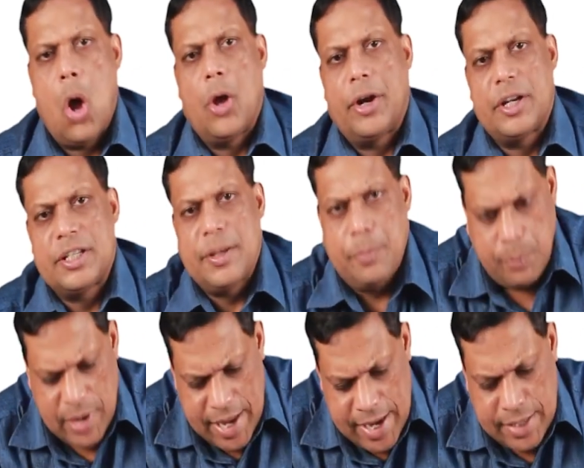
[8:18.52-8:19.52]
or it is a
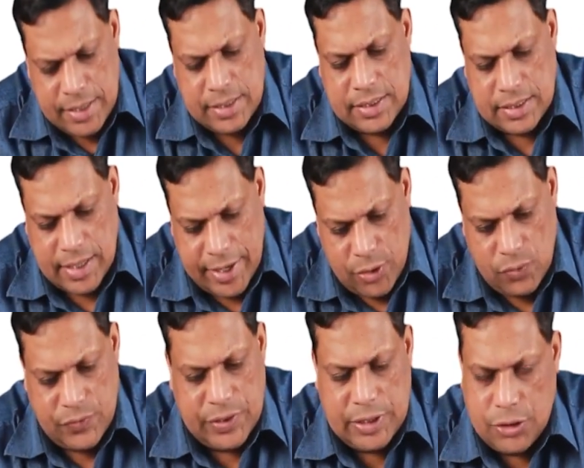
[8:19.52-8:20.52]
plain
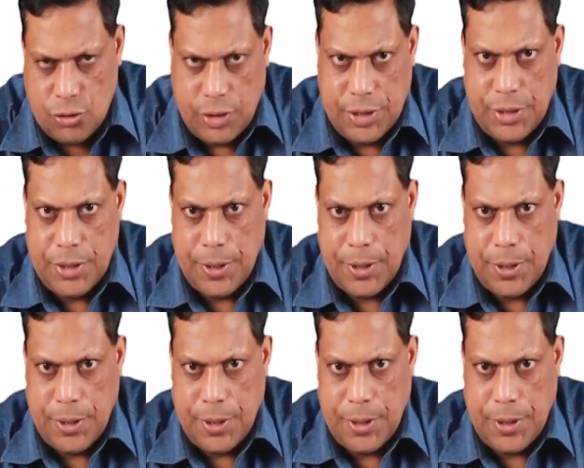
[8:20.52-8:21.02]
synovial joint.